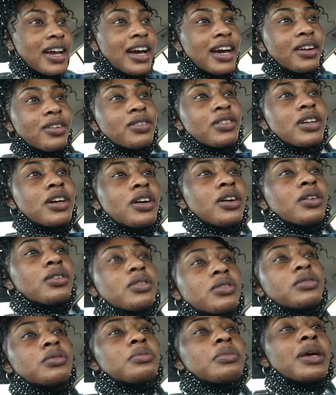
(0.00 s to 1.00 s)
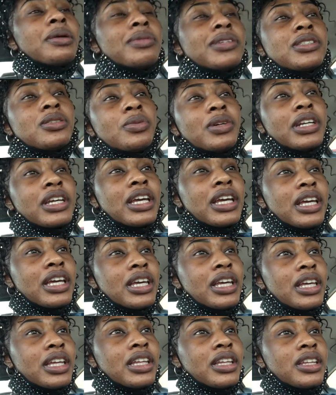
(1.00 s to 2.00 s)
I don't know. Maybe she want to get
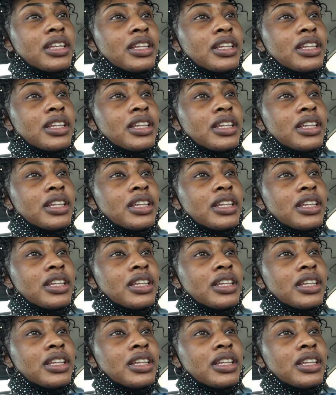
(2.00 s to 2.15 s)
hit.